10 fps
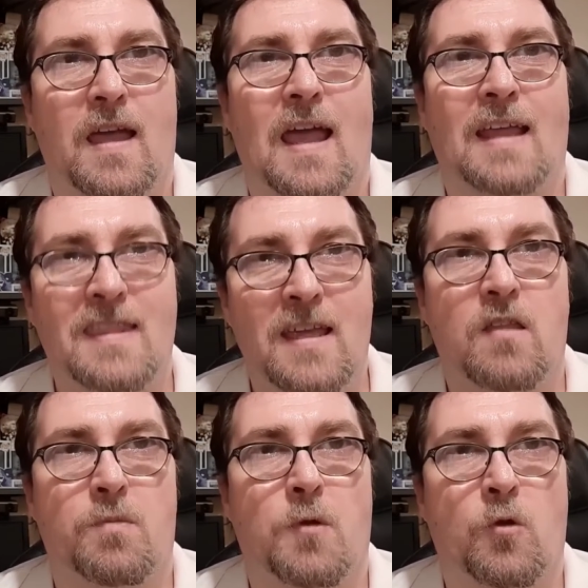at the
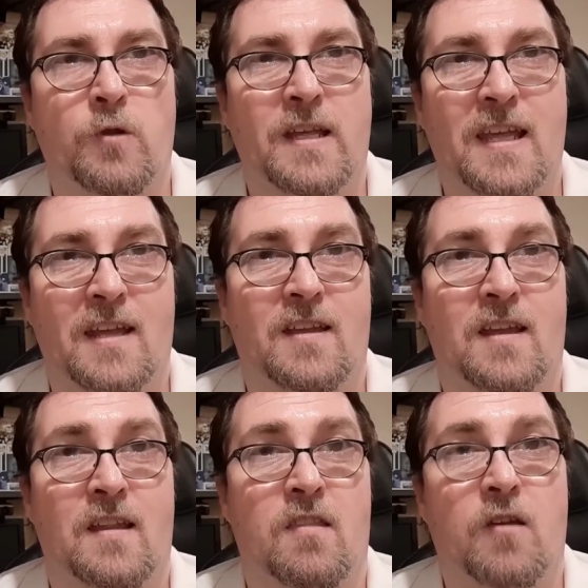Exploding
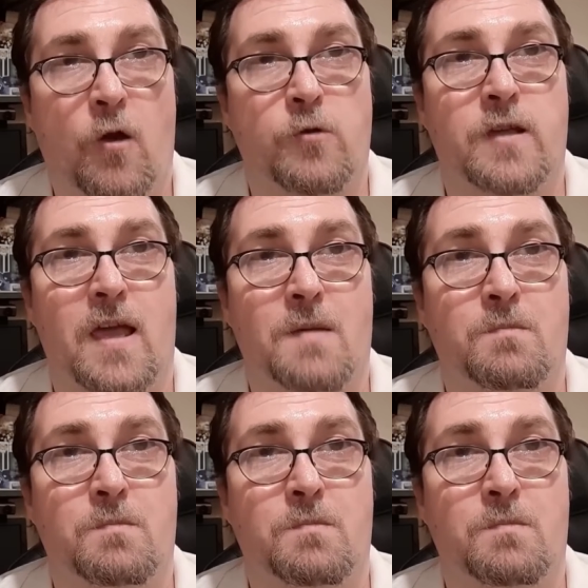Kittens card game.